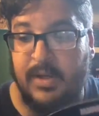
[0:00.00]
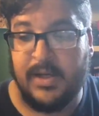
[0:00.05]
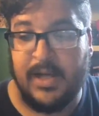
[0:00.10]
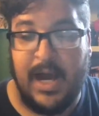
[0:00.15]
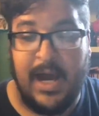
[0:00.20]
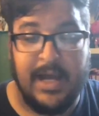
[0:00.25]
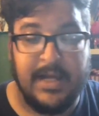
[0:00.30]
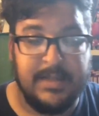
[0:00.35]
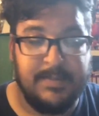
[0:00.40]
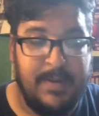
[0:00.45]

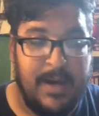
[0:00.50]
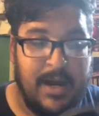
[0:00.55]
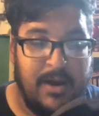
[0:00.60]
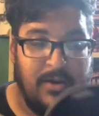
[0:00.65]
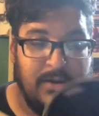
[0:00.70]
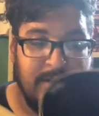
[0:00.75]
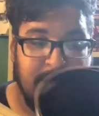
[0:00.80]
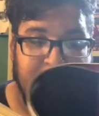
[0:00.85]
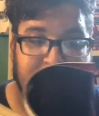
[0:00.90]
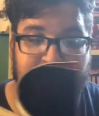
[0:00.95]
got his
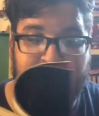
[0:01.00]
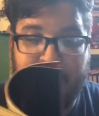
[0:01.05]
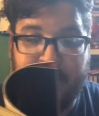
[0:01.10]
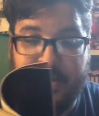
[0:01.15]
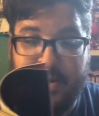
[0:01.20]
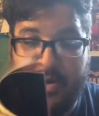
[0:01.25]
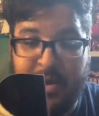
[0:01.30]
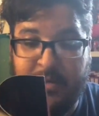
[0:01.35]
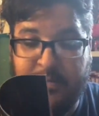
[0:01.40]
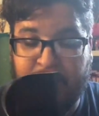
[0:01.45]
powers as
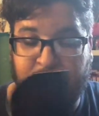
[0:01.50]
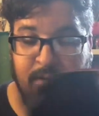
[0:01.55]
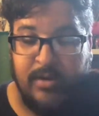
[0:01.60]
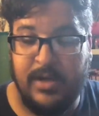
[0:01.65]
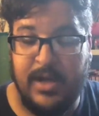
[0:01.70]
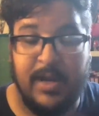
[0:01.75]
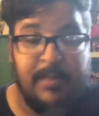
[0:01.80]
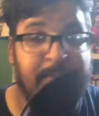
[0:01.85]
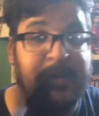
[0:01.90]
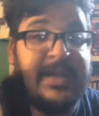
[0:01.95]
Daredevil
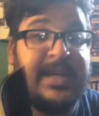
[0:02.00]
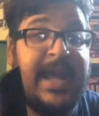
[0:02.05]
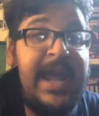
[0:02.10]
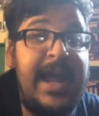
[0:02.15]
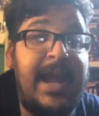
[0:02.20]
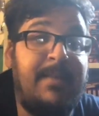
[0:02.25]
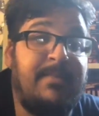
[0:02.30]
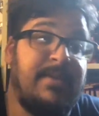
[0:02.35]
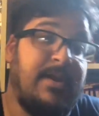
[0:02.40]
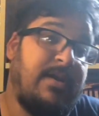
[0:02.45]
and
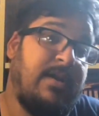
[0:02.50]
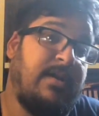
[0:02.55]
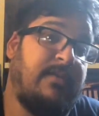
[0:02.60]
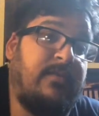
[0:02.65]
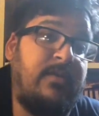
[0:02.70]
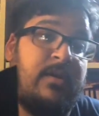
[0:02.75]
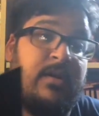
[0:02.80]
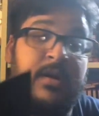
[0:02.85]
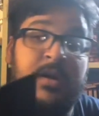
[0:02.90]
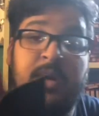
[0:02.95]
became
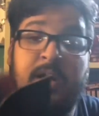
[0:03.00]
Daredevil.